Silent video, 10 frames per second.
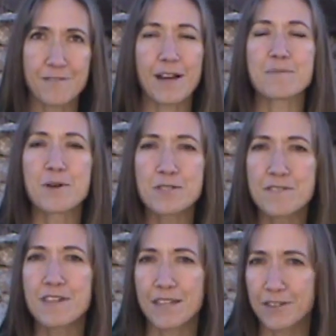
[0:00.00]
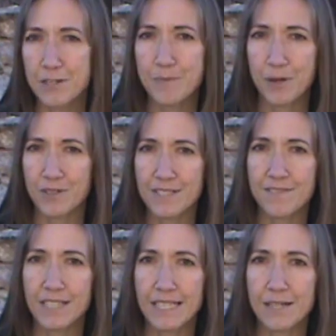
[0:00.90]
in fact, most of the other components
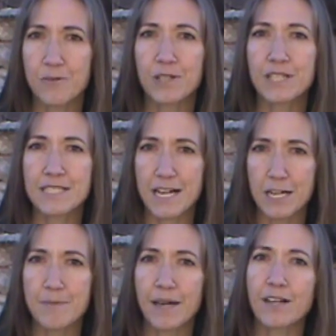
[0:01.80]
of the kit we're going to talk about.